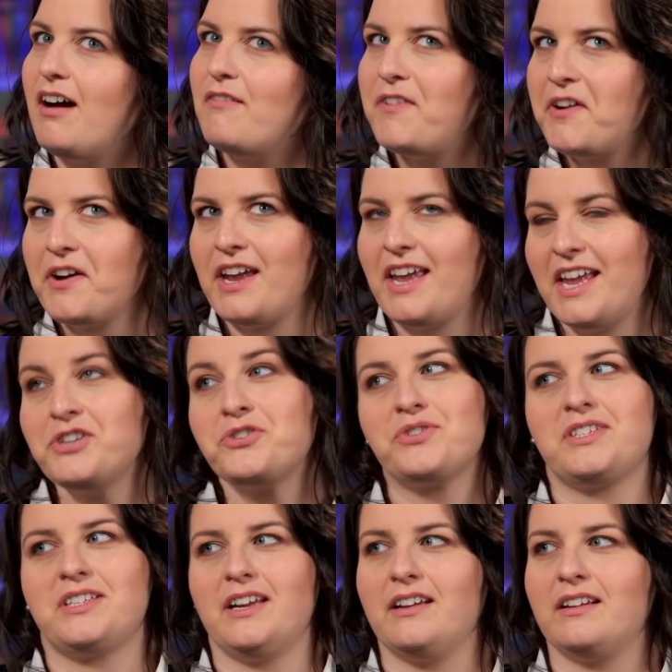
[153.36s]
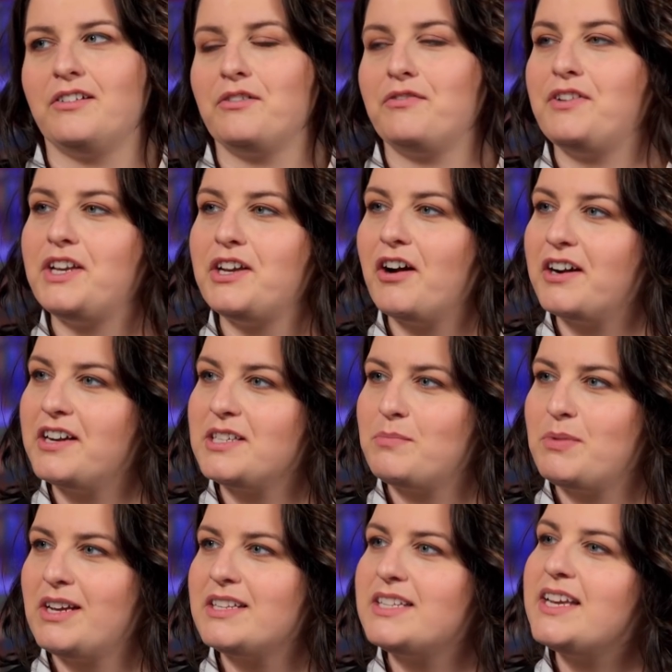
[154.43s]
a very interesting graffiti artist
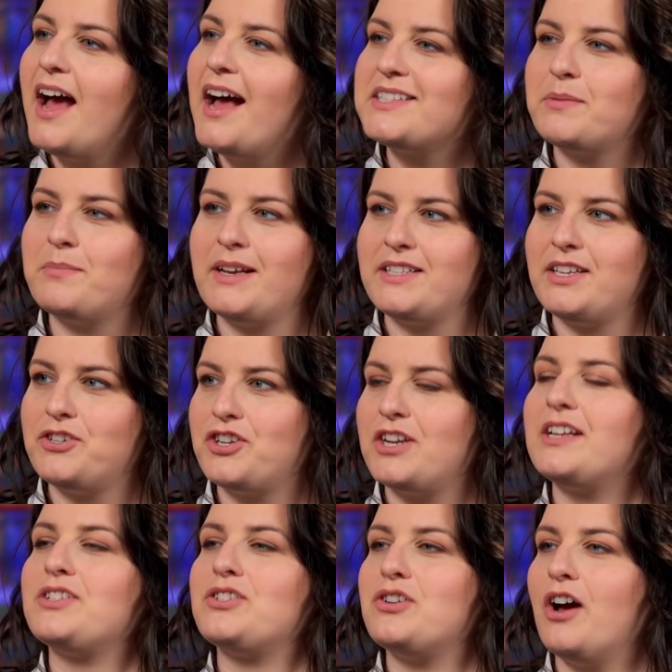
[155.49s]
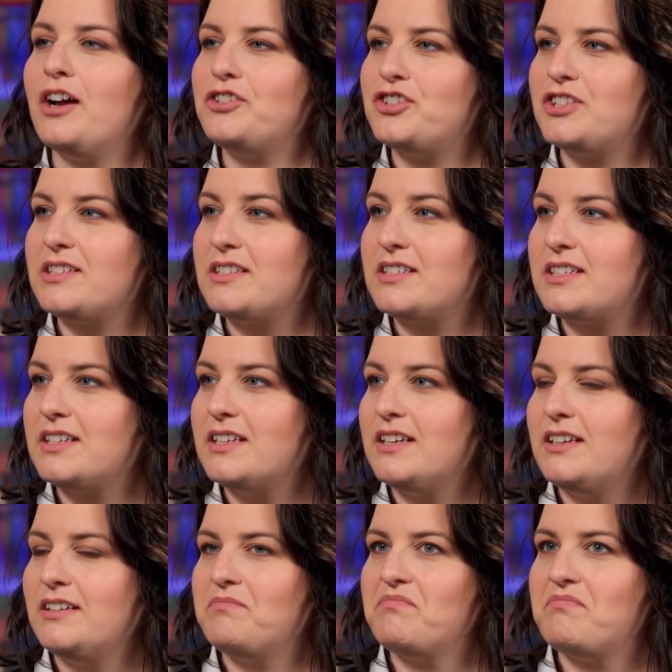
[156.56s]
because he has a message and it's not just
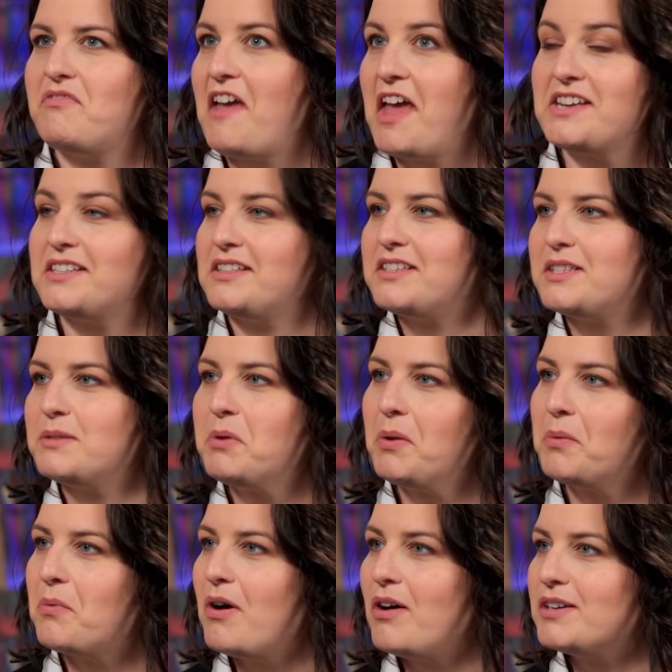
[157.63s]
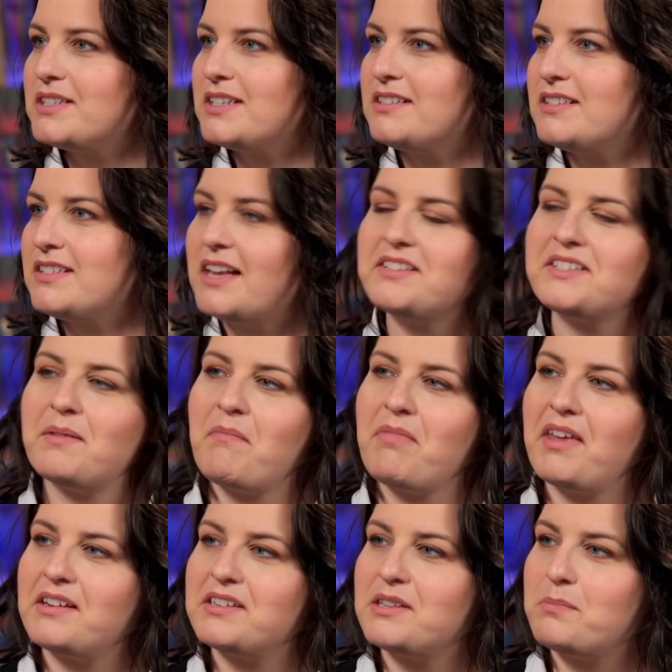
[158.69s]
vandalism on the walls. It says
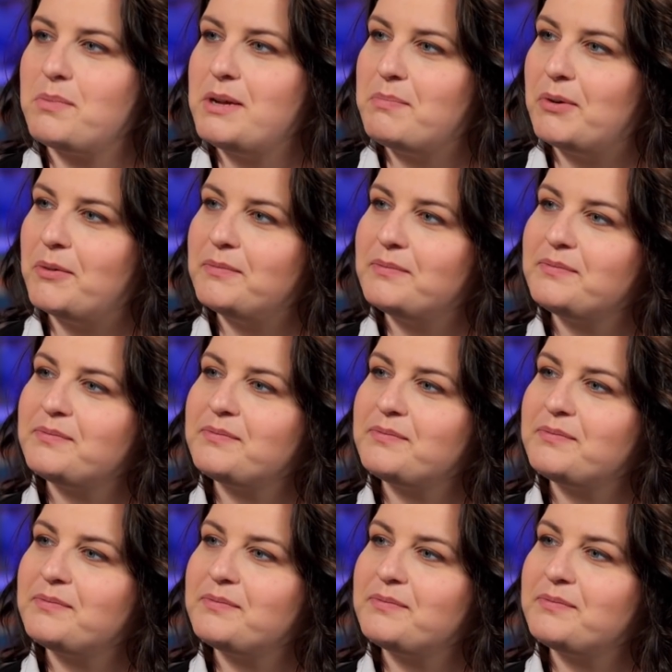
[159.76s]
something to the people.